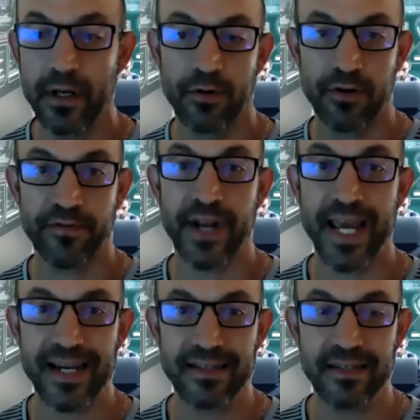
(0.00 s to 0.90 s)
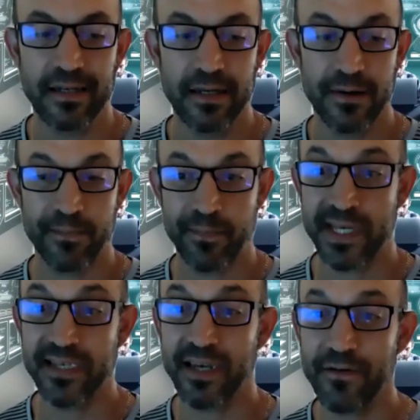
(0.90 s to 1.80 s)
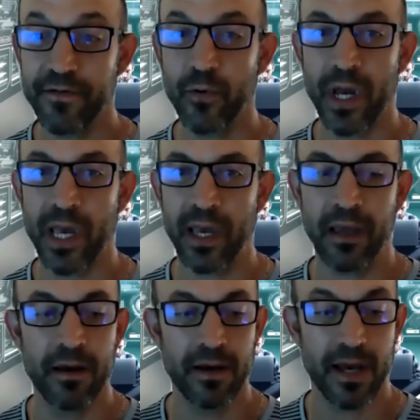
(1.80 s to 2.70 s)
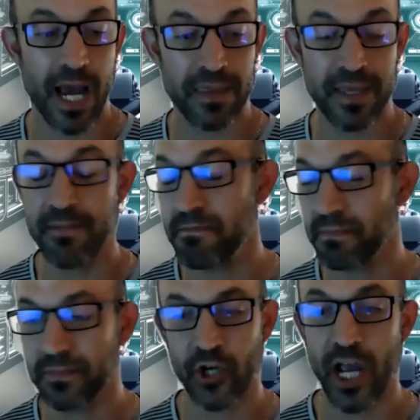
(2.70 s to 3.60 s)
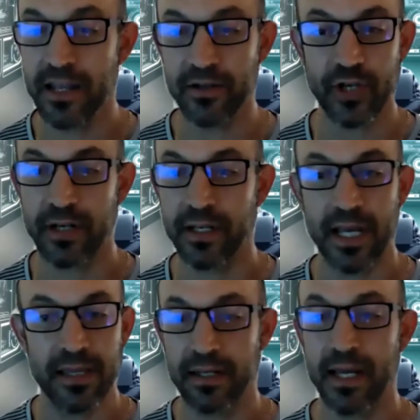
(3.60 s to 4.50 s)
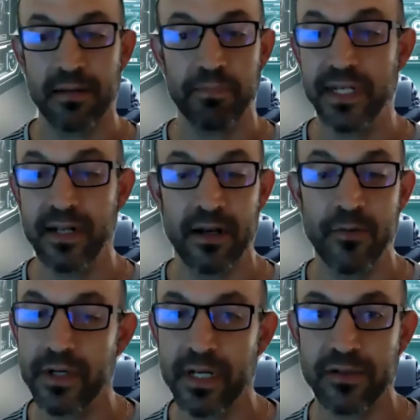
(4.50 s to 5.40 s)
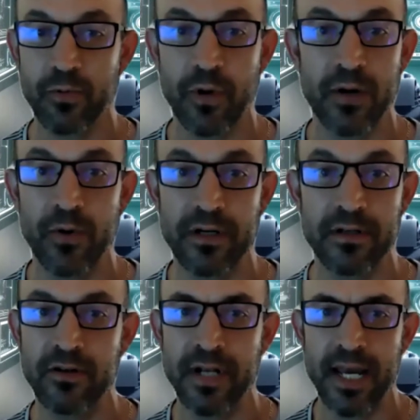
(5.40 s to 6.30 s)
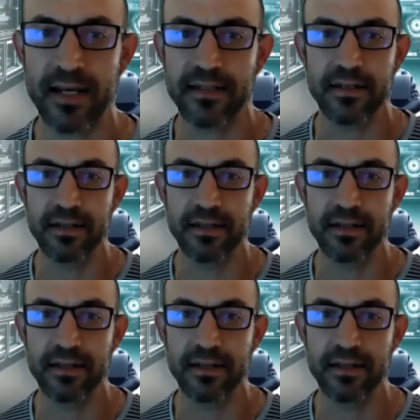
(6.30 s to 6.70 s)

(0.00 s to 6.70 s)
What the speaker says: reflect, be self-aware, and then change and be deliberate as to what I wanted to do next.